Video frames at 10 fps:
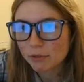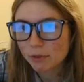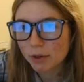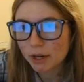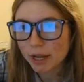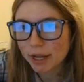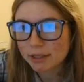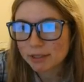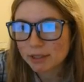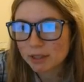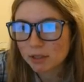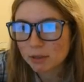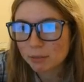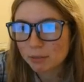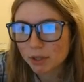4x
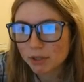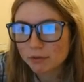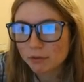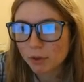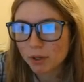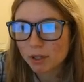plus 4.